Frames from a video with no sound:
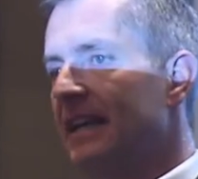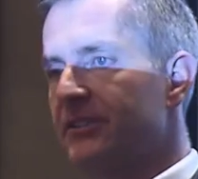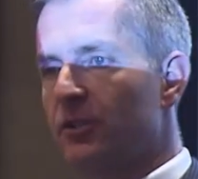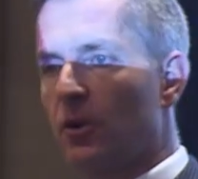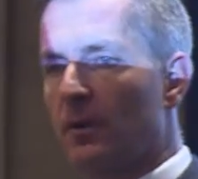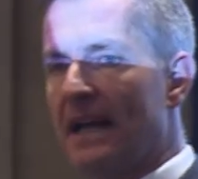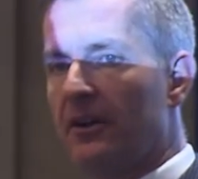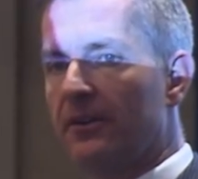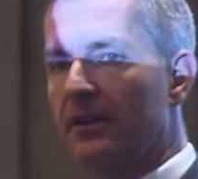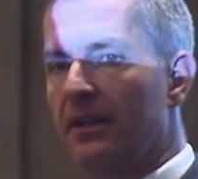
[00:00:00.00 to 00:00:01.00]
days to go
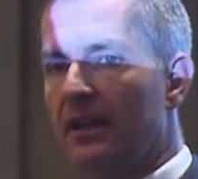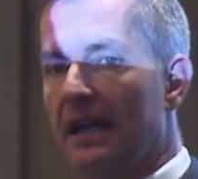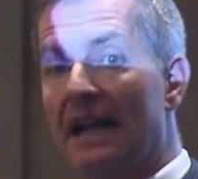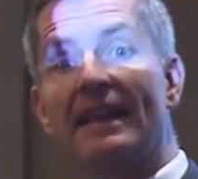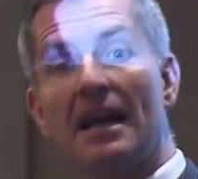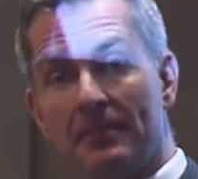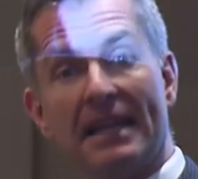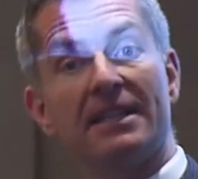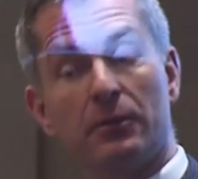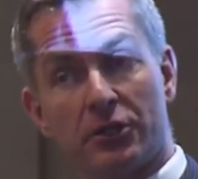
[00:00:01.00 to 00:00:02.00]
around, and that
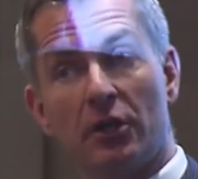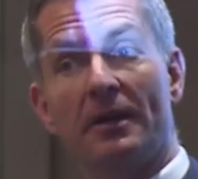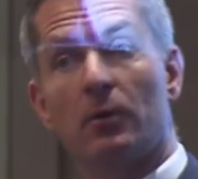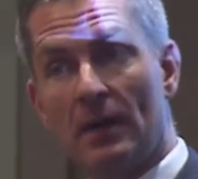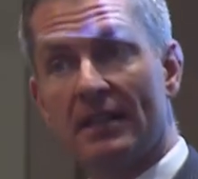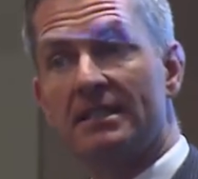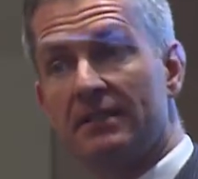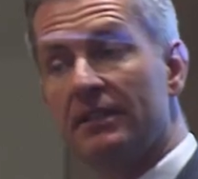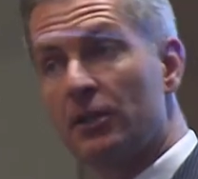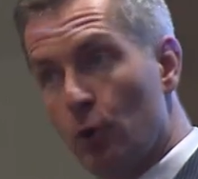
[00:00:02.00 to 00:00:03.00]
meant it was going to be a
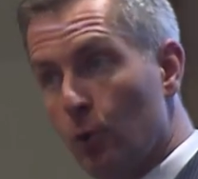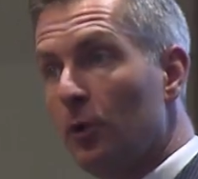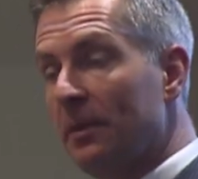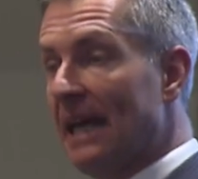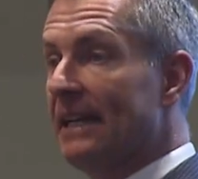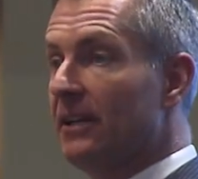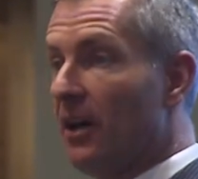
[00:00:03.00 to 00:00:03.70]
relatively cool planet,